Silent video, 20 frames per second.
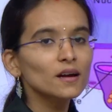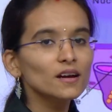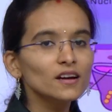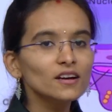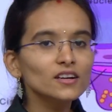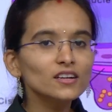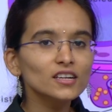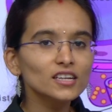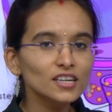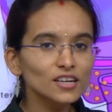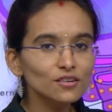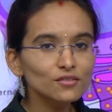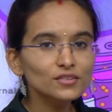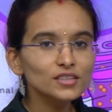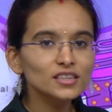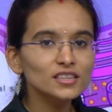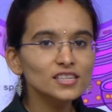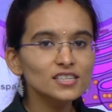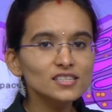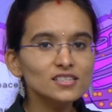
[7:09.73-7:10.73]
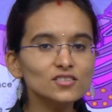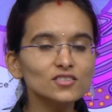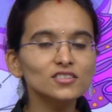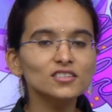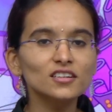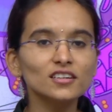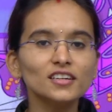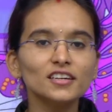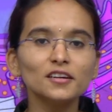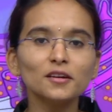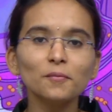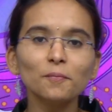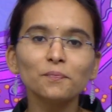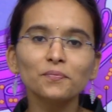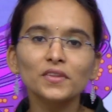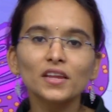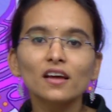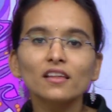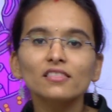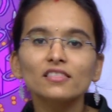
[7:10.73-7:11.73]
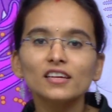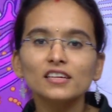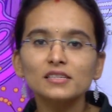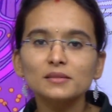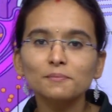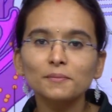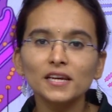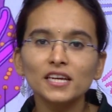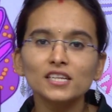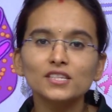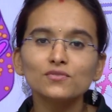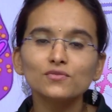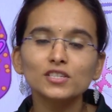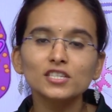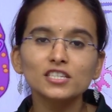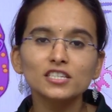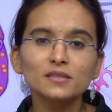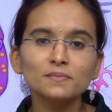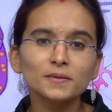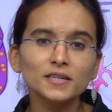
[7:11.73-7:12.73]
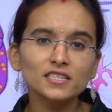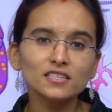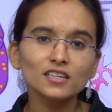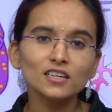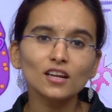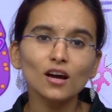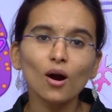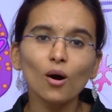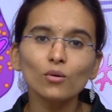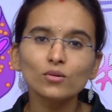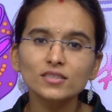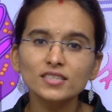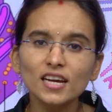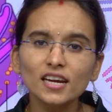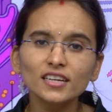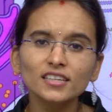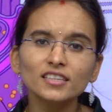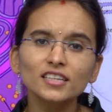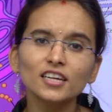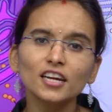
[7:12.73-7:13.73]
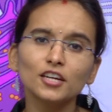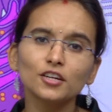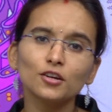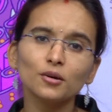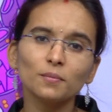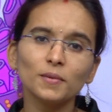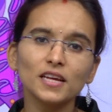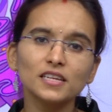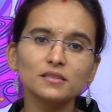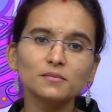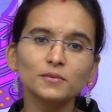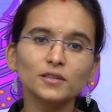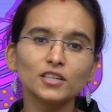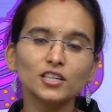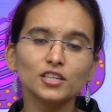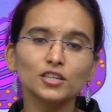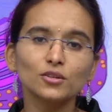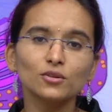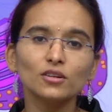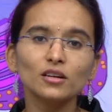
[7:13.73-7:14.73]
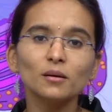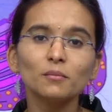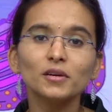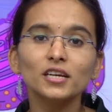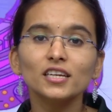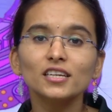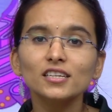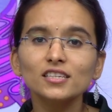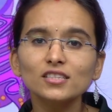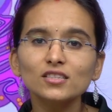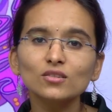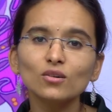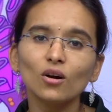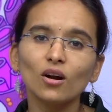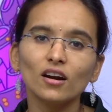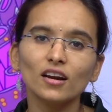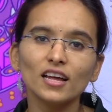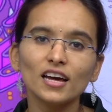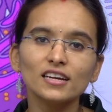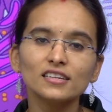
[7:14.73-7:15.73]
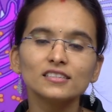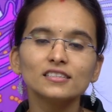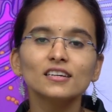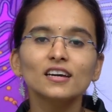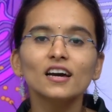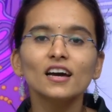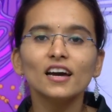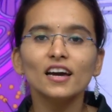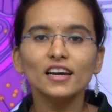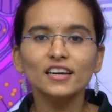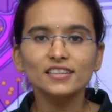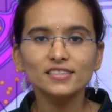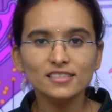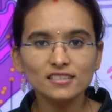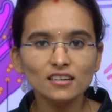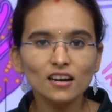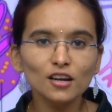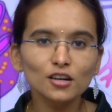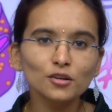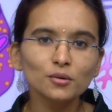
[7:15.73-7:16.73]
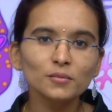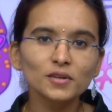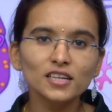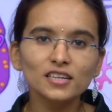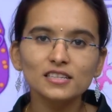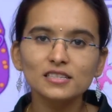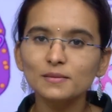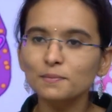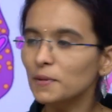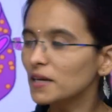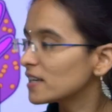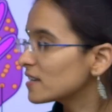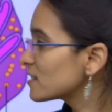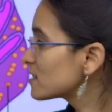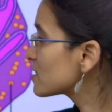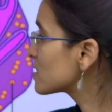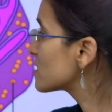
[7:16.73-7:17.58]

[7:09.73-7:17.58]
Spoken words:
Clear with these, children? The space which is present outside the endoplasmic reticulum is called as extraluminal space,